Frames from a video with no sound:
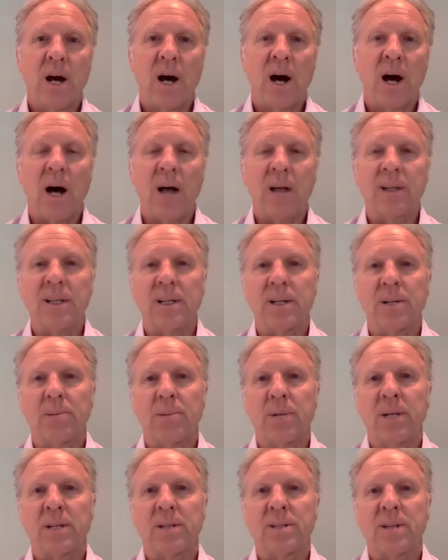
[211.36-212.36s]
on the
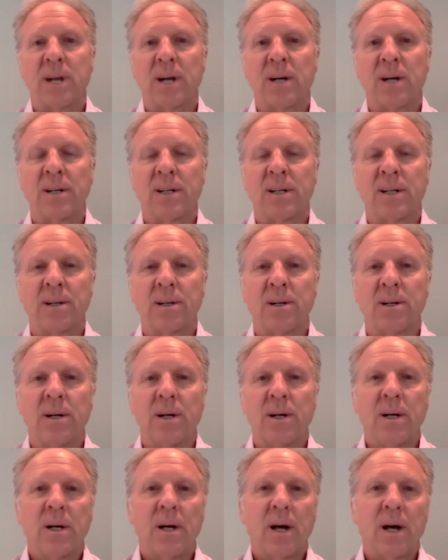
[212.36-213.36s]
independent tire dealer,
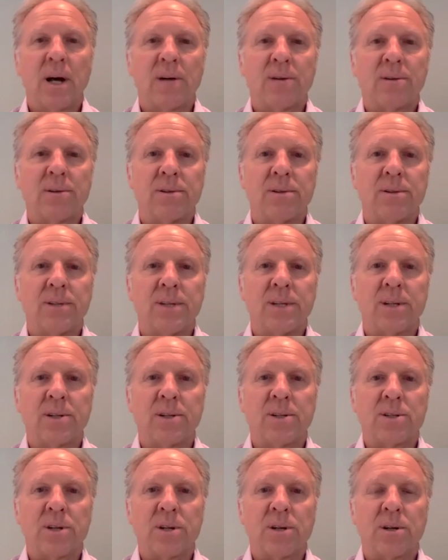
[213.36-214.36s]
uh,
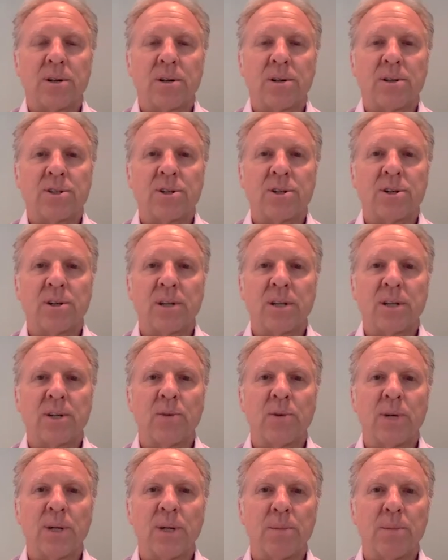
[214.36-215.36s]
dealers are, are certainly
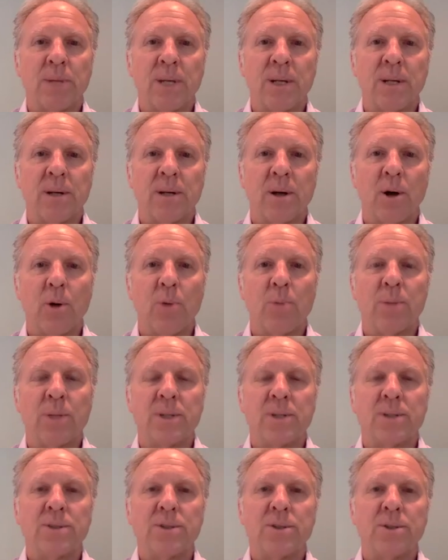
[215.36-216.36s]
going to be
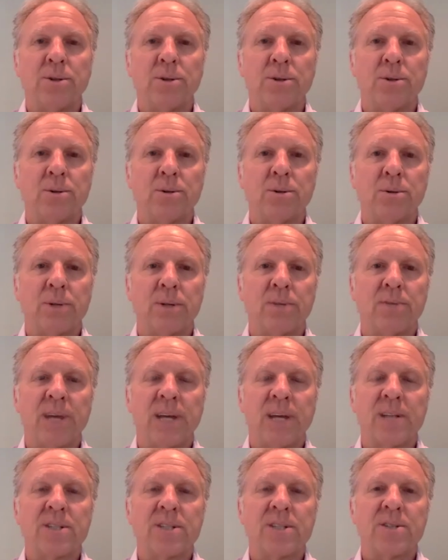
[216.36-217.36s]
open to
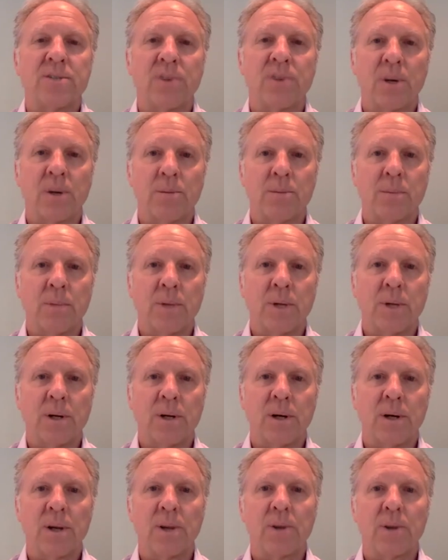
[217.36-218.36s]
advances from
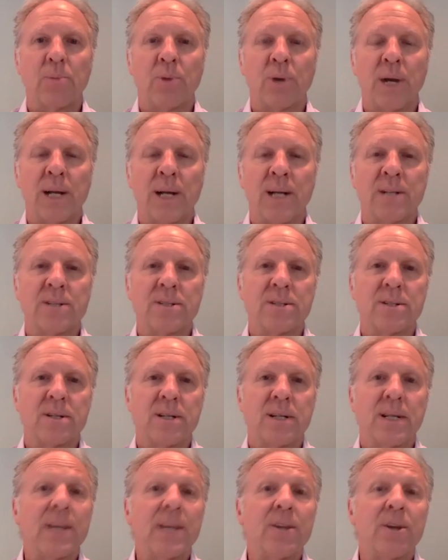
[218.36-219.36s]
other
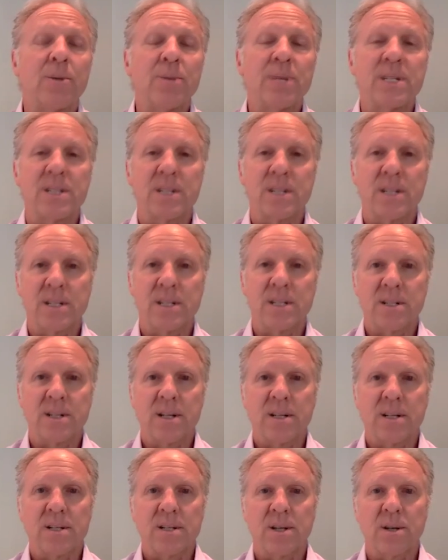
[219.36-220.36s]
brands in their business.
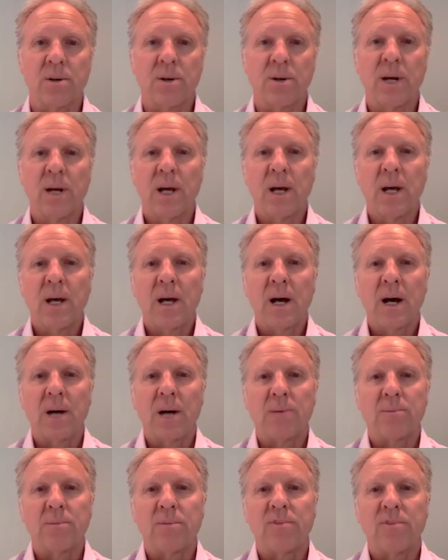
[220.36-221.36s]
So
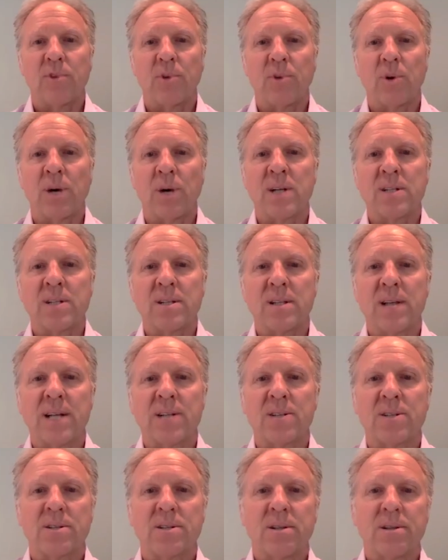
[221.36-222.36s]
um, for us,
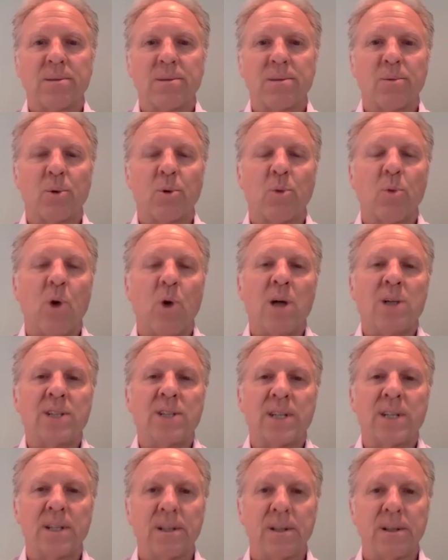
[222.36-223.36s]
that's we're
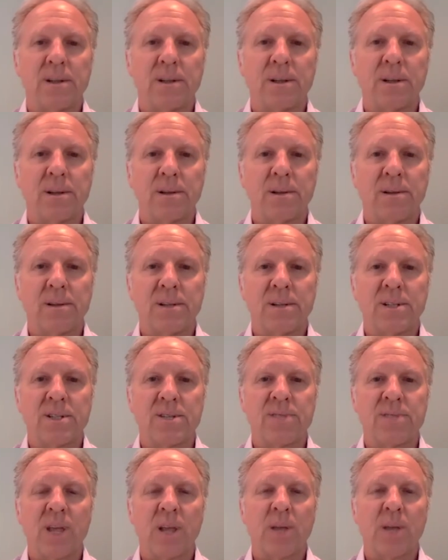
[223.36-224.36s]
watching this
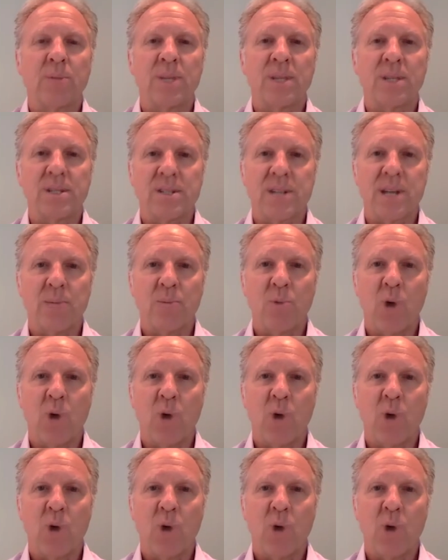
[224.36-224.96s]
development the same